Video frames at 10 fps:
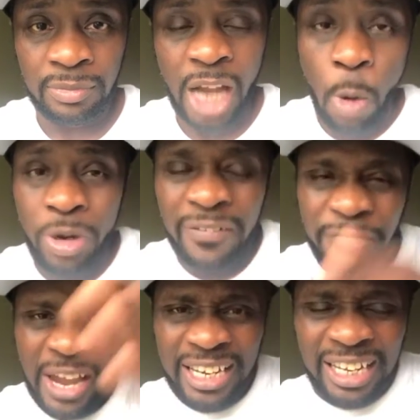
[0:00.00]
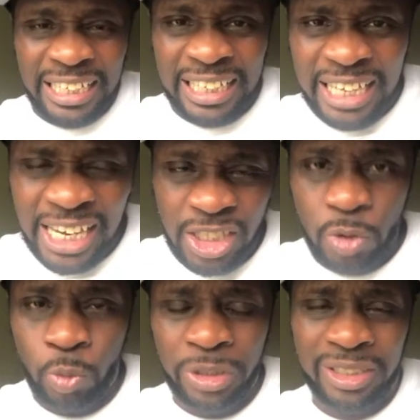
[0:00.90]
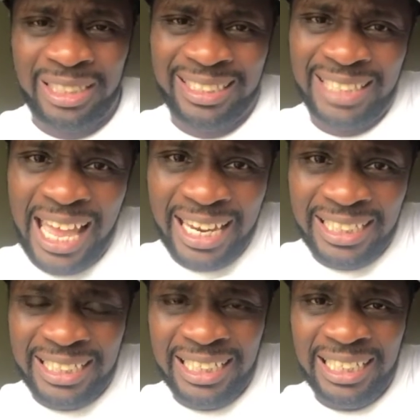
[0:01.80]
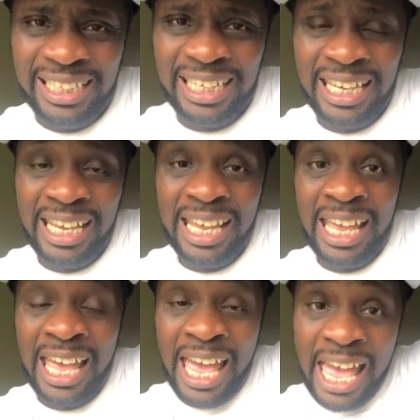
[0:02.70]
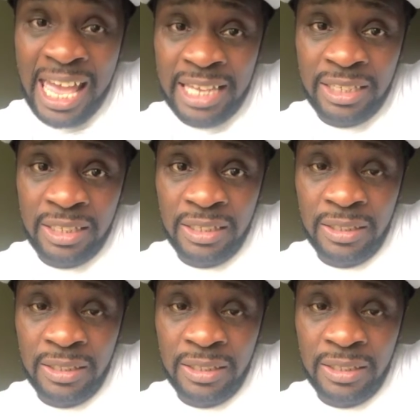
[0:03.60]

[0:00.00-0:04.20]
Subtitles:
I want to fight against what society has